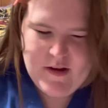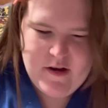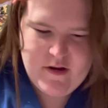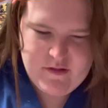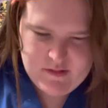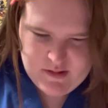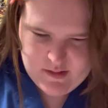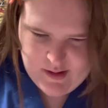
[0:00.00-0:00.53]
go
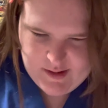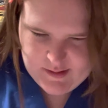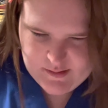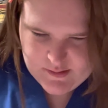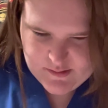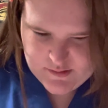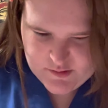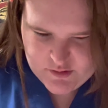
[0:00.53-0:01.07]
into like
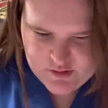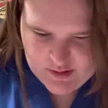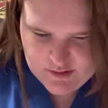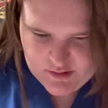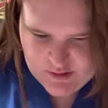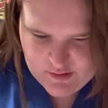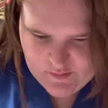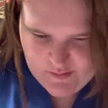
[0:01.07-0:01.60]

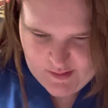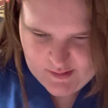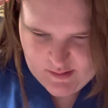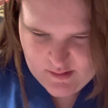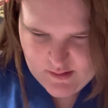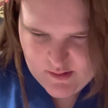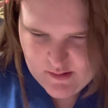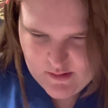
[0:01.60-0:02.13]
structure of like
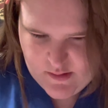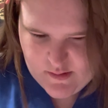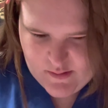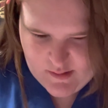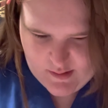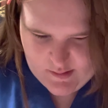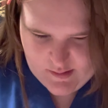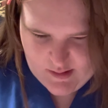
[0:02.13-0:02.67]

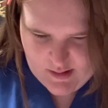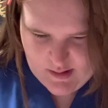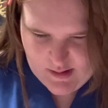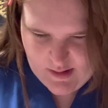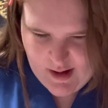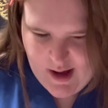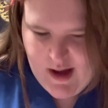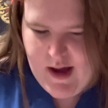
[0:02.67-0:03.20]
the
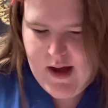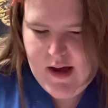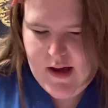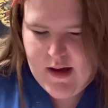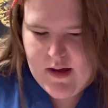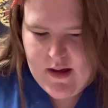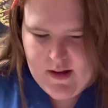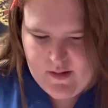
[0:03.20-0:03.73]

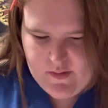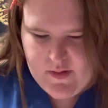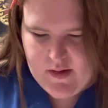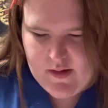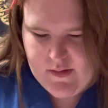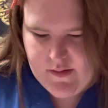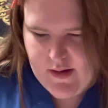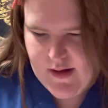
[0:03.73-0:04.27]
DNA and
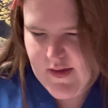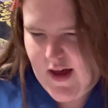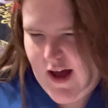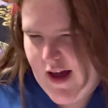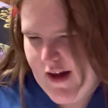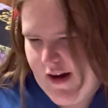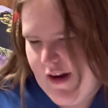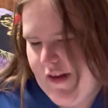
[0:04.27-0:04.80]
things like
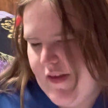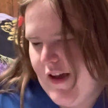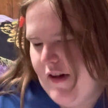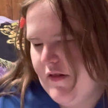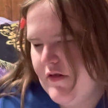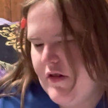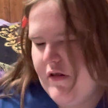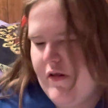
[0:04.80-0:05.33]
that. And they
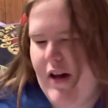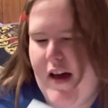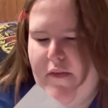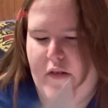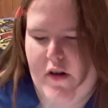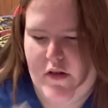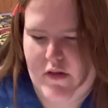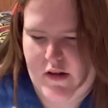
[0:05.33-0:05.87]
also
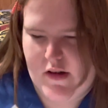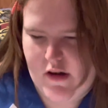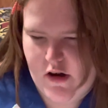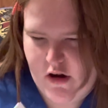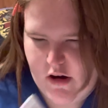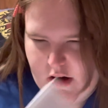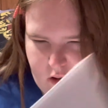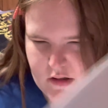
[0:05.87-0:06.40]
have the
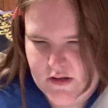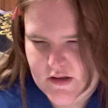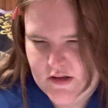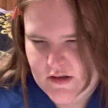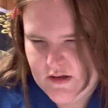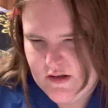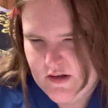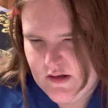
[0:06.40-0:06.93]
heart
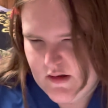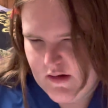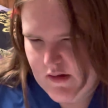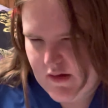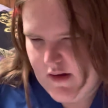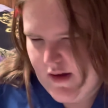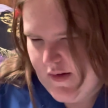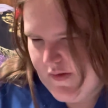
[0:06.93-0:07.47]

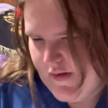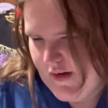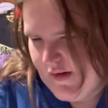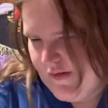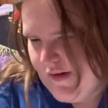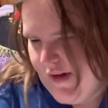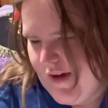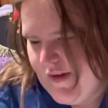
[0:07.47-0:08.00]
and
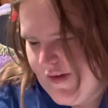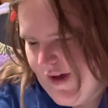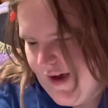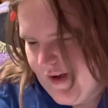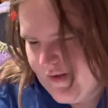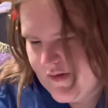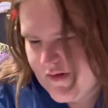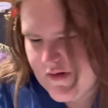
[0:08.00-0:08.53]
things like
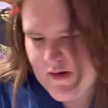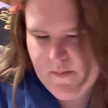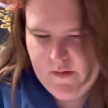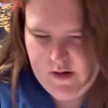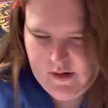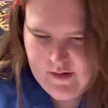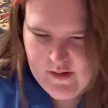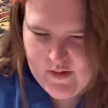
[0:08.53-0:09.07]
that
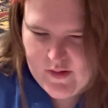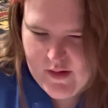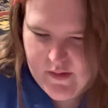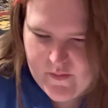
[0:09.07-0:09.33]
somewhere in this